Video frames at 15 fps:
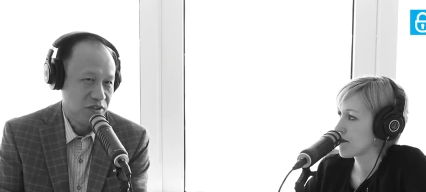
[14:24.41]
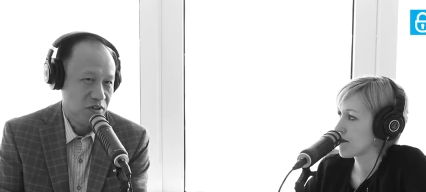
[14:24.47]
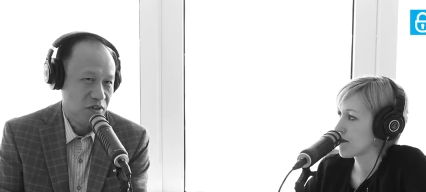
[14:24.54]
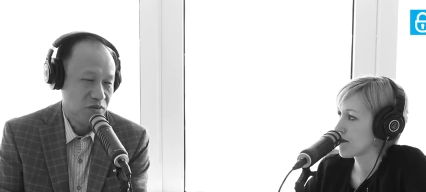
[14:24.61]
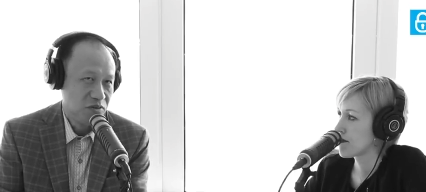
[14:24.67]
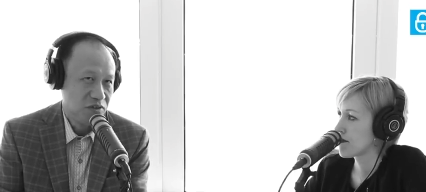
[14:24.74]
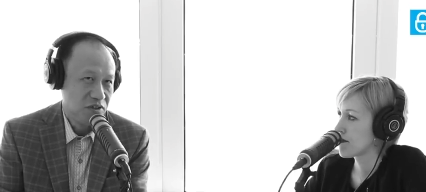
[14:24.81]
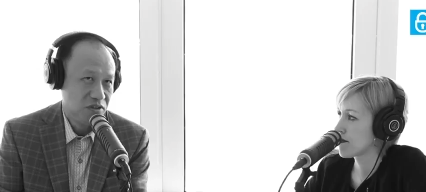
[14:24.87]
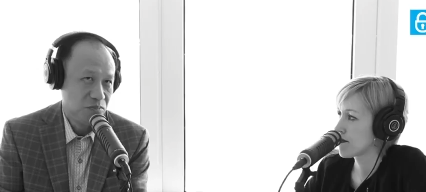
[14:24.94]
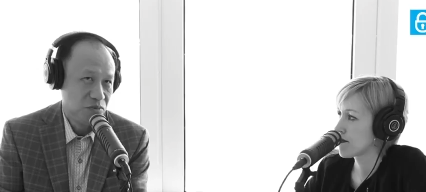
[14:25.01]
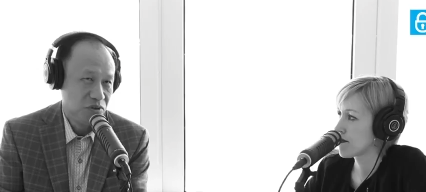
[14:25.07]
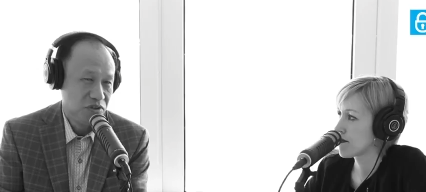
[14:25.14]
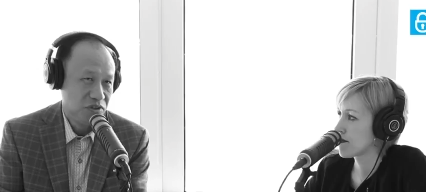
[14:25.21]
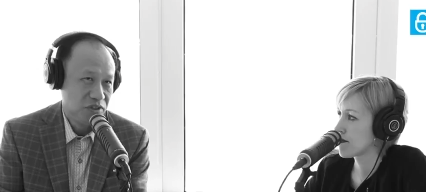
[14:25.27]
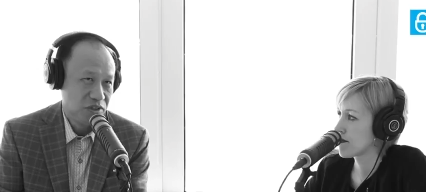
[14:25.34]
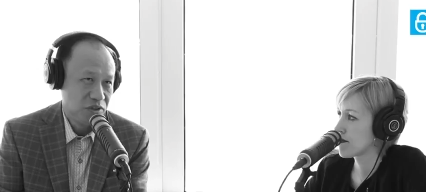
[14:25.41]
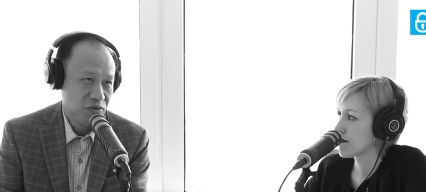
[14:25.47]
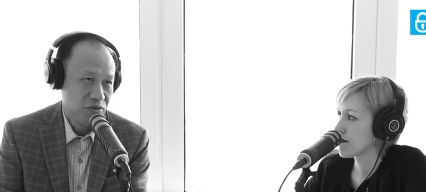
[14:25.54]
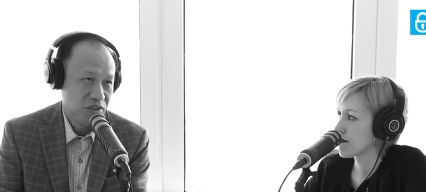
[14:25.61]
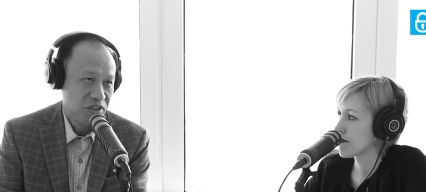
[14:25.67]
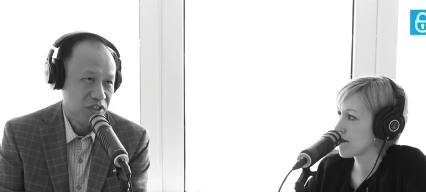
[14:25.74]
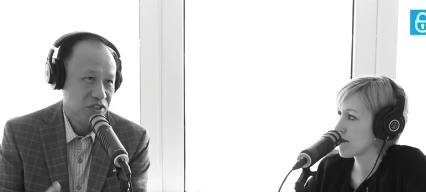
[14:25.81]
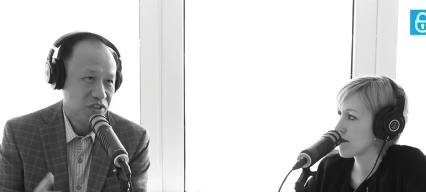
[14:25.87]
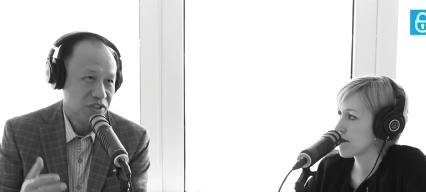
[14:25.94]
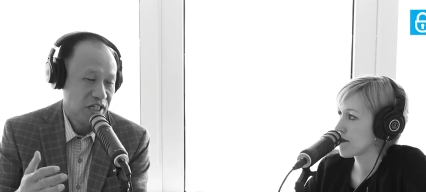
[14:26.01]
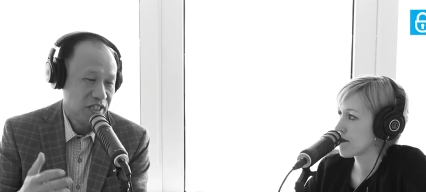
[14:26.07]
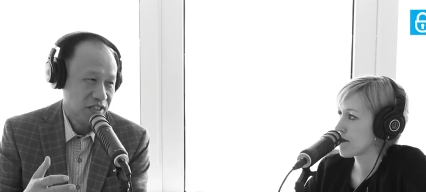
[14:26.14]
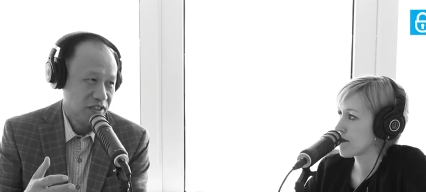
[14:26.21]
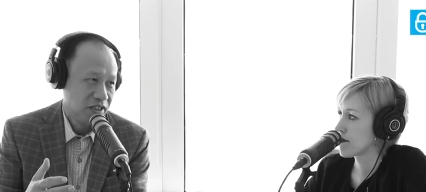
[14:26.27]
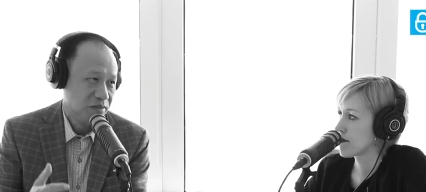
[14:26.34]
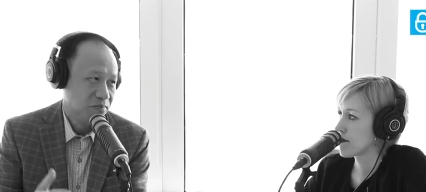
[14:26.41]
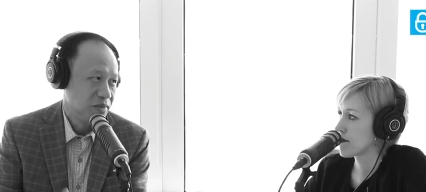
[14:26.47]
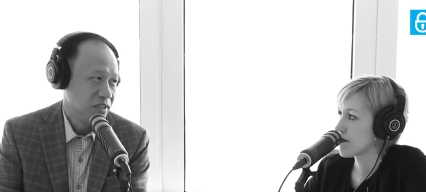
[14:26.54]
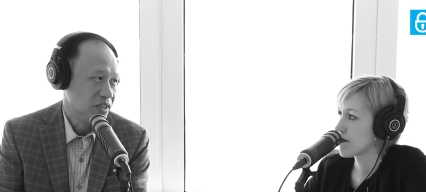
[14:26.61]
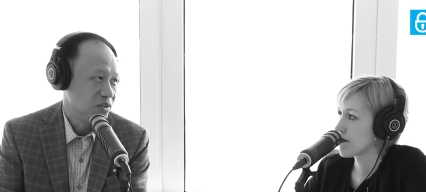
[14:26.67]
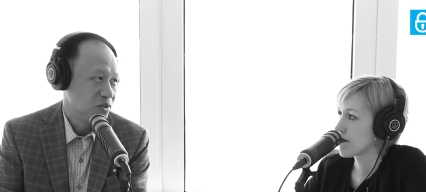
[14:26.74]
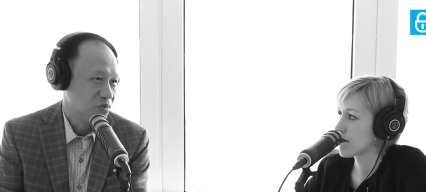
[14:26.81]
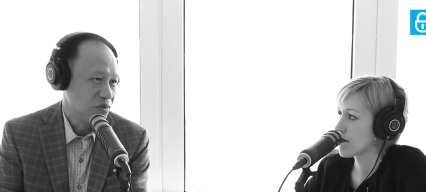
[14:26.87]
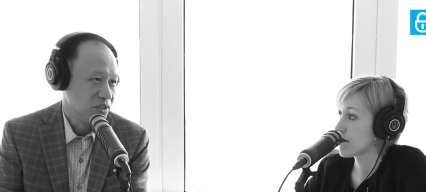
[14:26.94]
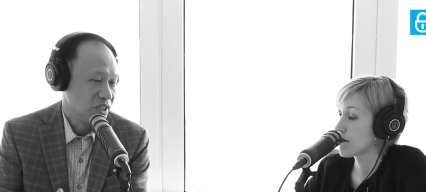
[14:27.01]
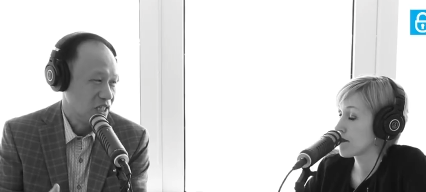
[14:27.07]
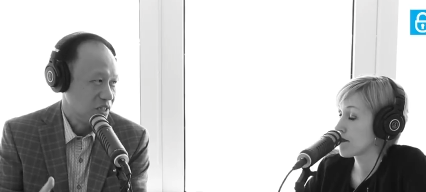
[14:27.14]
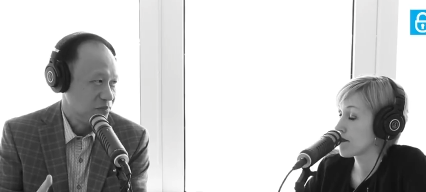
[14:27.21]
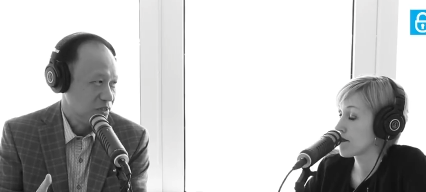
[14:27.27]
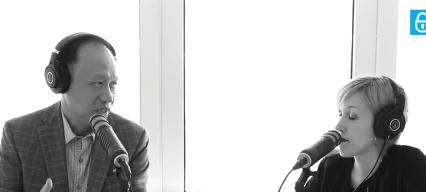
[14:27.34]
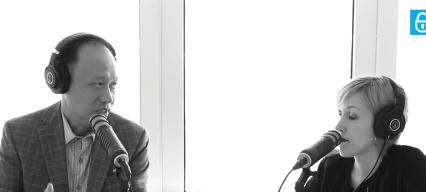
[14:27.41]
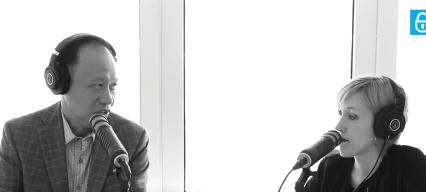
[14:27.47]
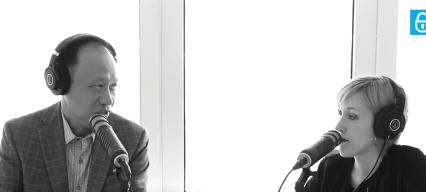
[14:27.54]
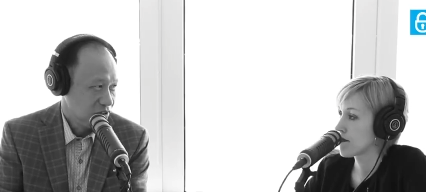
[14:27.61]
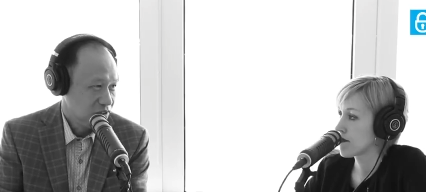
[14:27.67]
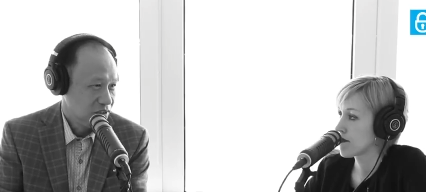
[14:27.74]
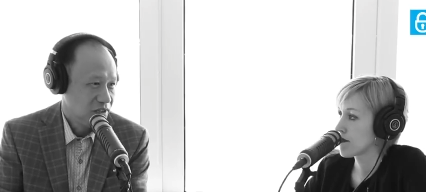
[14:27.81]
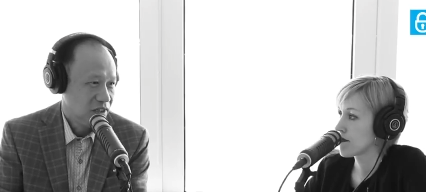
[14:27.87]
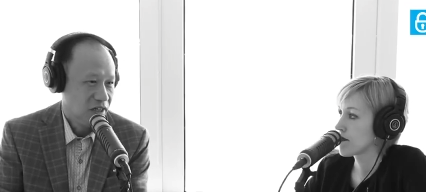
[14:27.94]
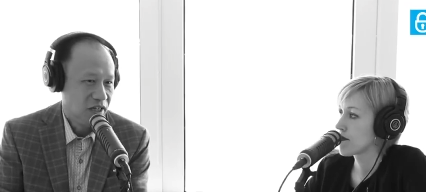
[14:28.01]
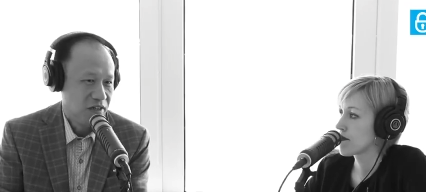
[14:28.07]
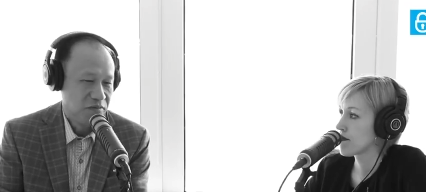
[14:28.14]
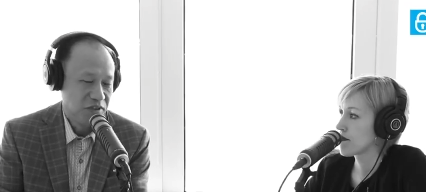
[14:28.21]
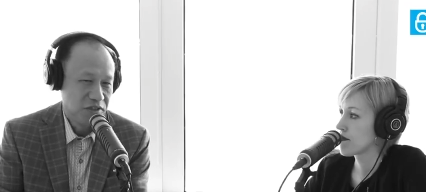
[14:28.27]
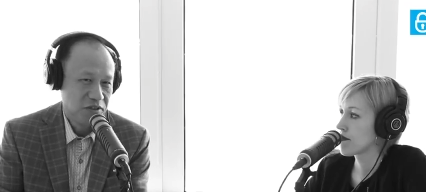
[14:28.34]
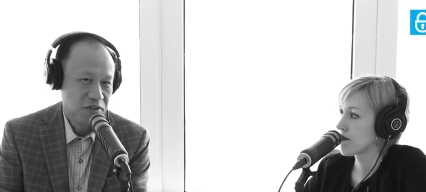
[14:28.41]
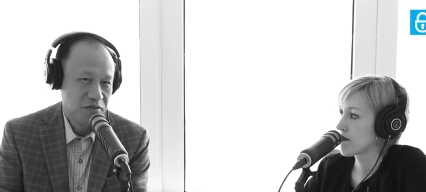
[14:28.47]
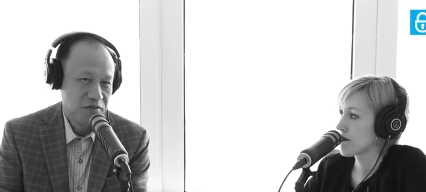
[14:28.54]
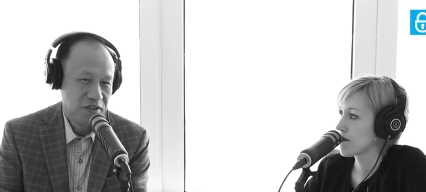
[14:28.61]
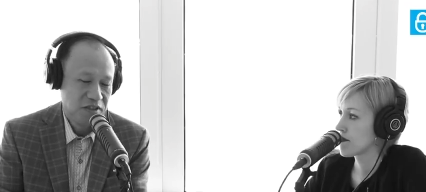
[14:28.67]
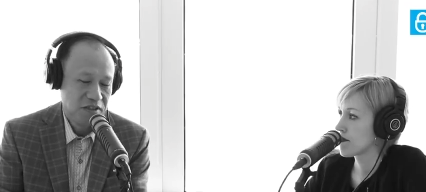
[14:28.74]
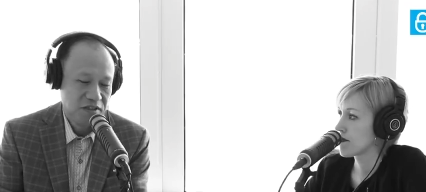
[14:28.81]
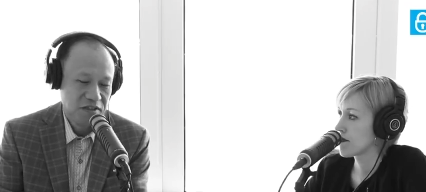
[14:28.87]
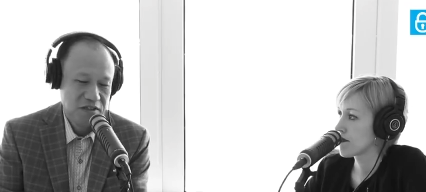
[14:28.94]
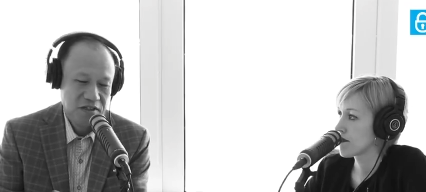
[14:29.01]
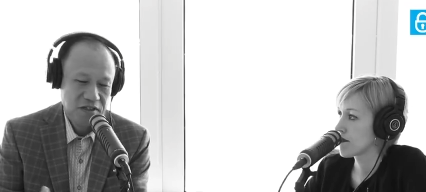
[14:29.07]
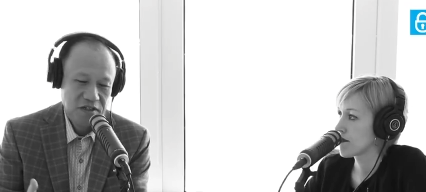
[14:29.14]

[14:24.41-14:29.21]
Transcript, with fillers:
Speaker 1: You also need to bring security inside the company to the segmentation. We call the